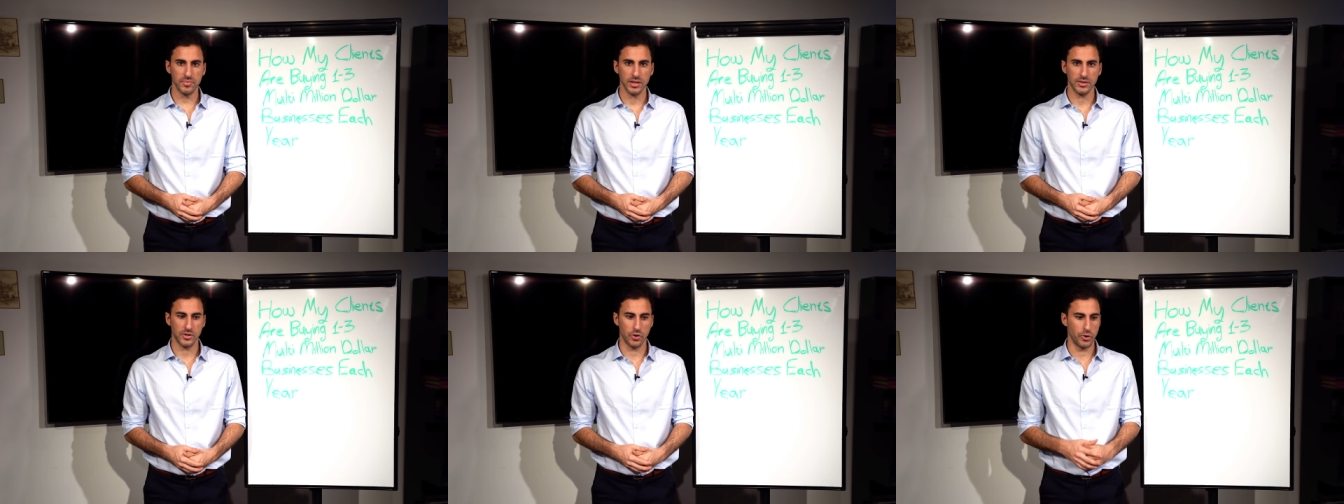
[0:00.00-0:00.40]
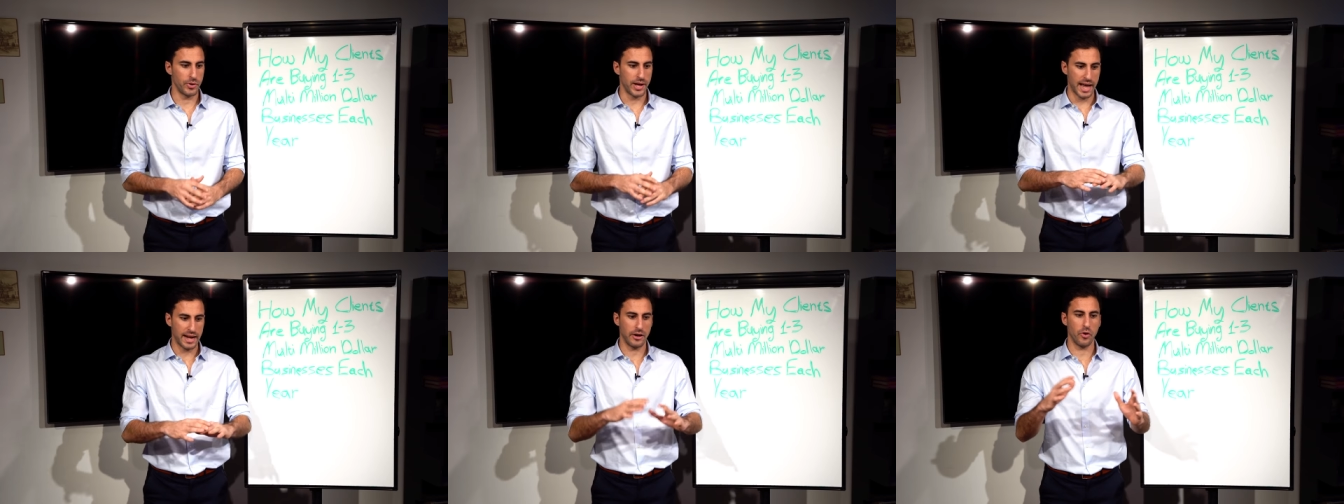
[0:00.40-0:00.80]
So you
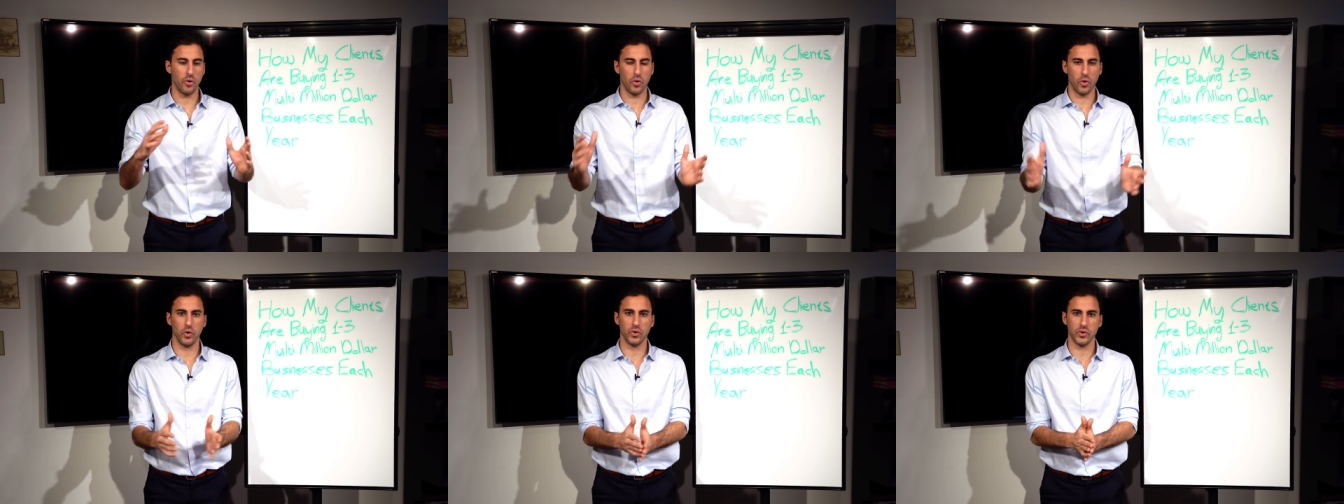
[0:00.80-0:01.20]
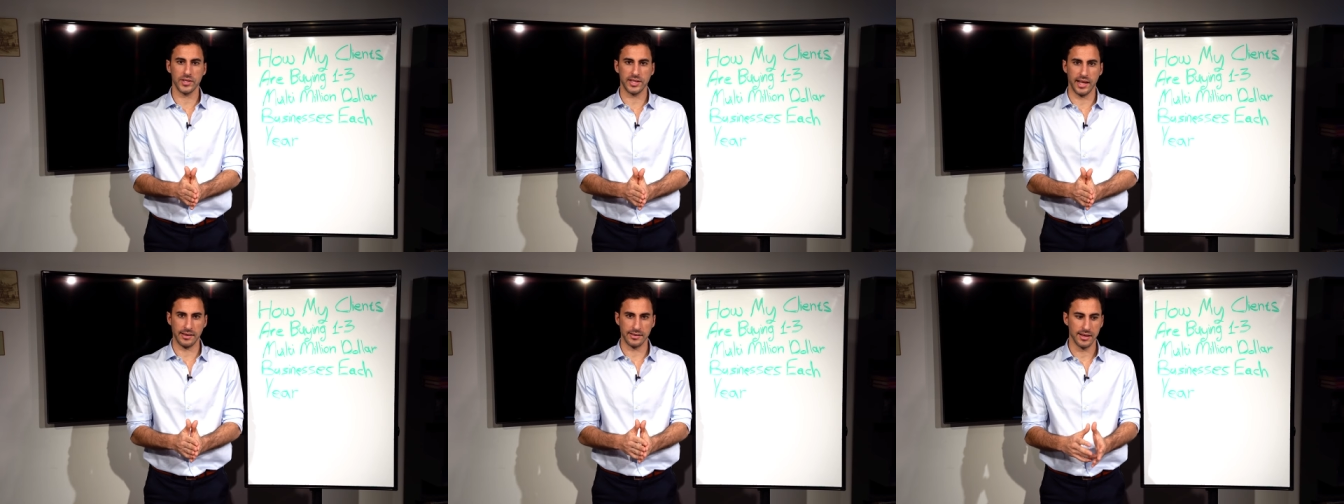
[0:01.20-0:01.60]
got to know all those
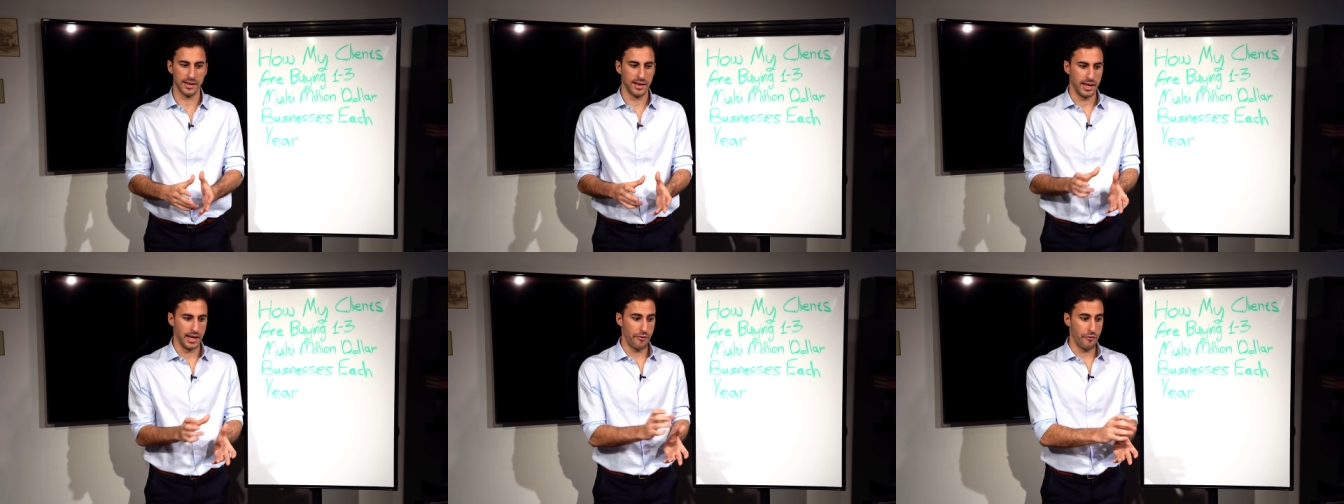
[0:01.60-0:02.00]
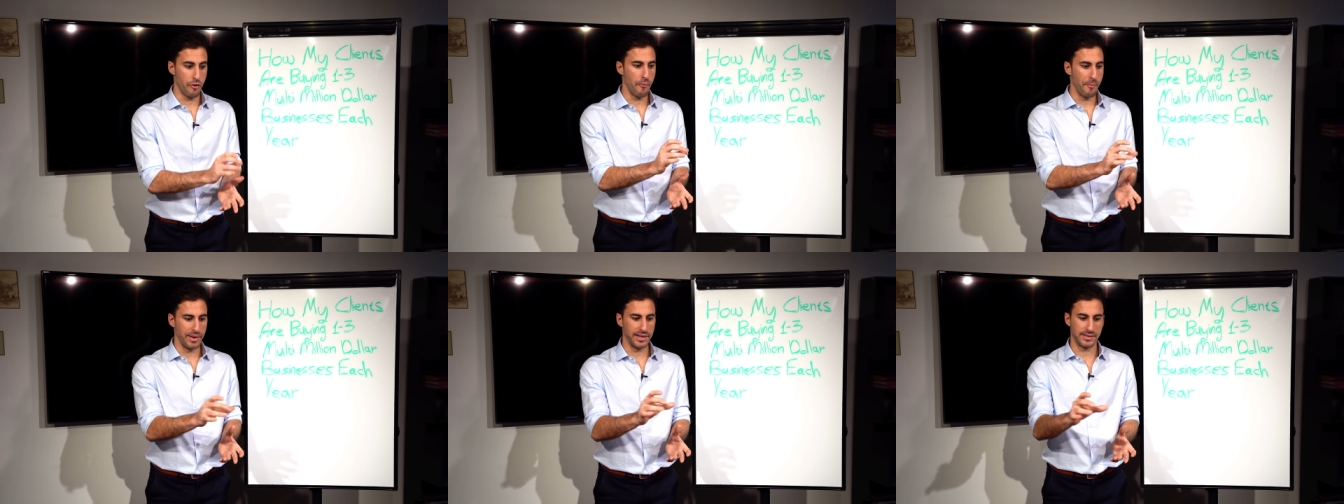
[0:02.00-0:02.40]
things. And if you're
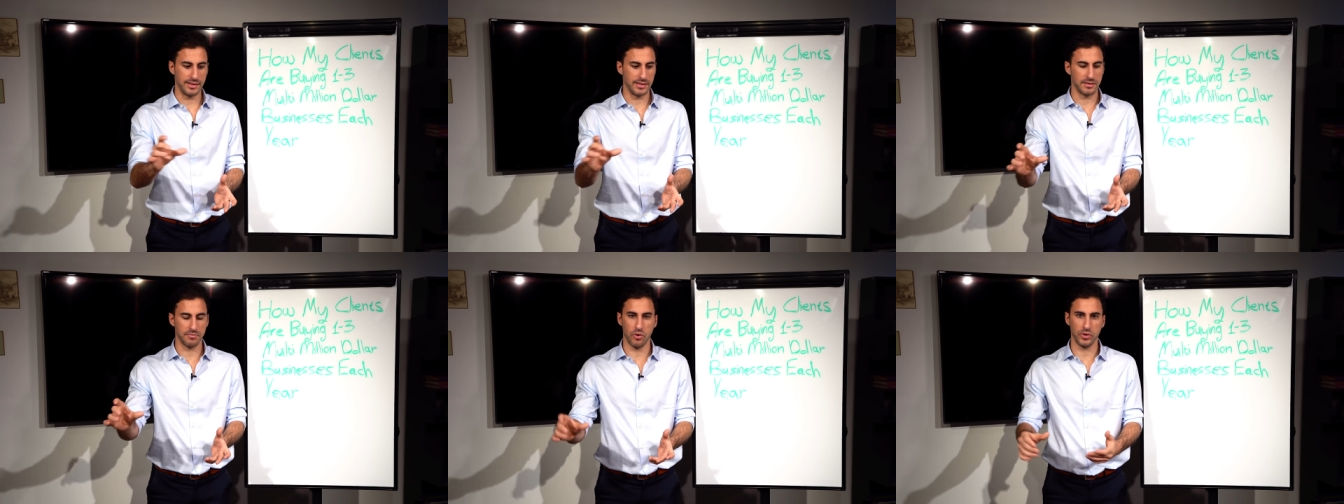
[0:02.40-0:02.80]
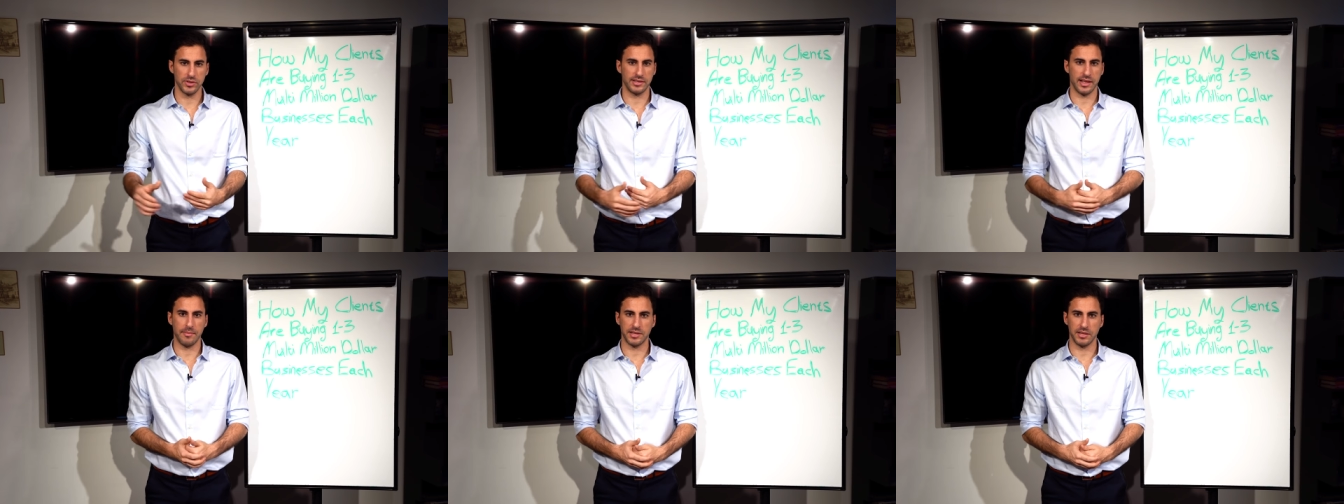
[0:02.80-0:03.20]
missing small
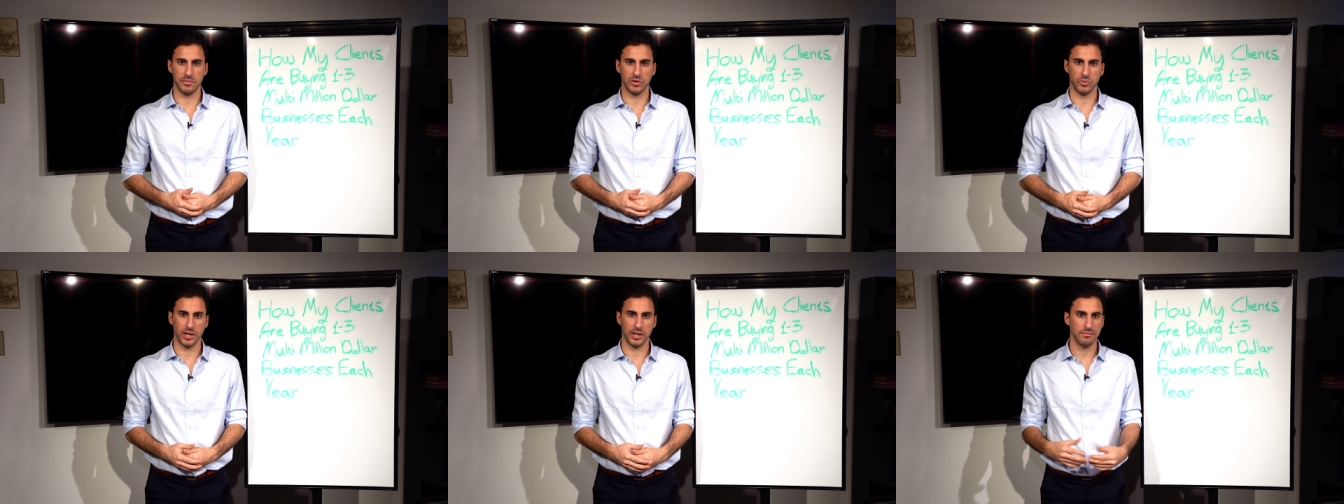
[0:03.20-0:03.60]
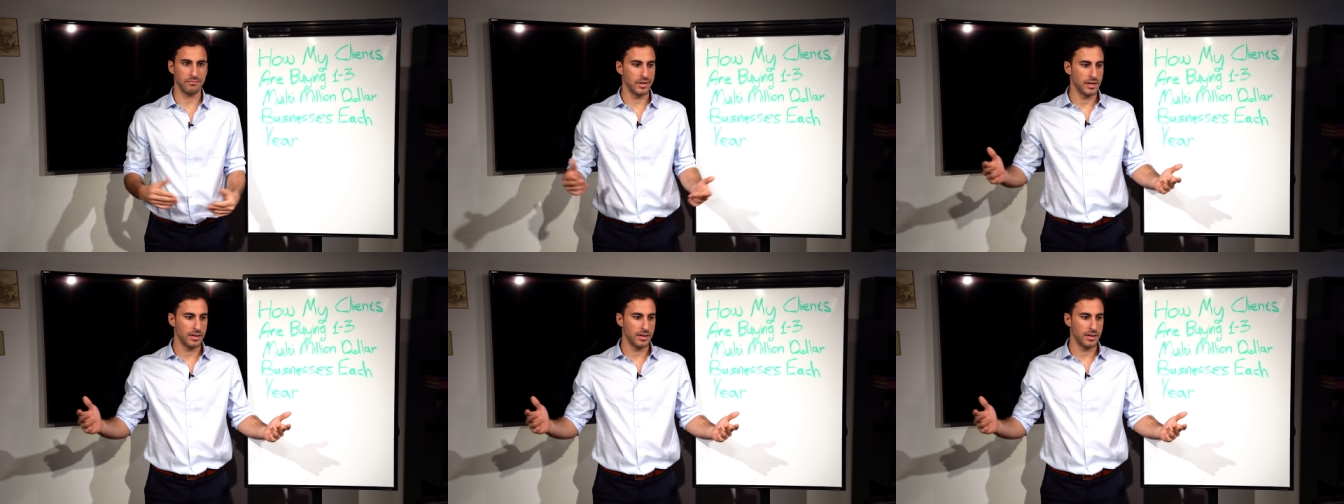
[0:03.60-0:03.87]
steps in between,